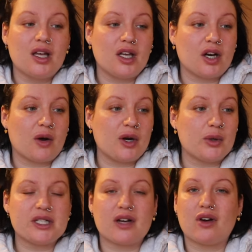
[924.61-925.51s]
You know, I
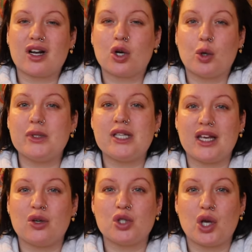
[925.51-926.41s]
always have like a cup of tea
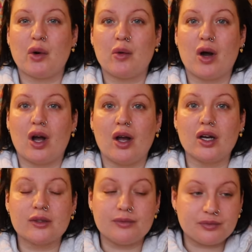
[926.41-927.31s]
or two at work,